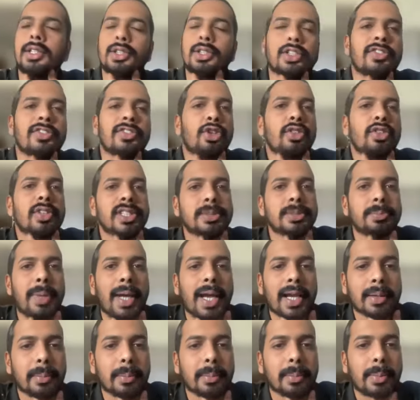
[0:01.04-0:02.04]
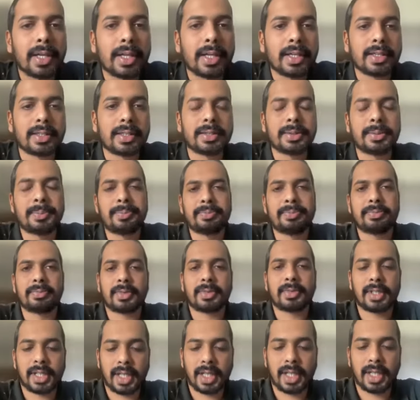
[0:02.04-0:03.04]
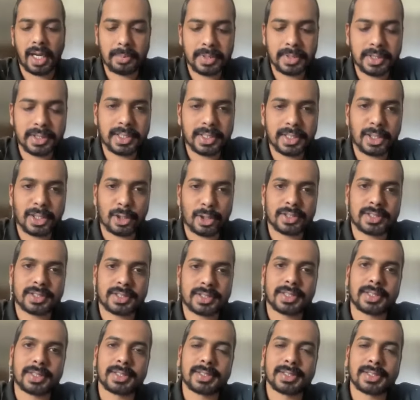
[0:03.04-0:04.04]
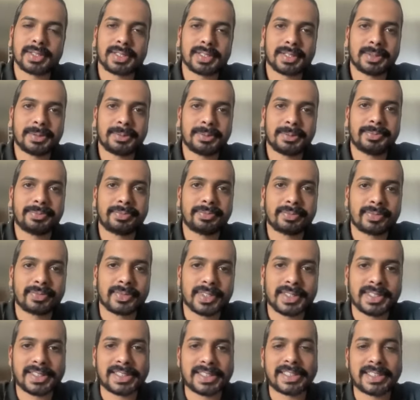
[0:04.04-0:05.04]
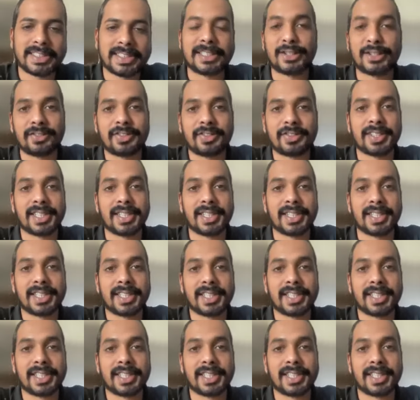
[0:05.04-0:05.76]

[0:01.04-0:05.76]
So a few years back, my grandmother lost her sense of hearing.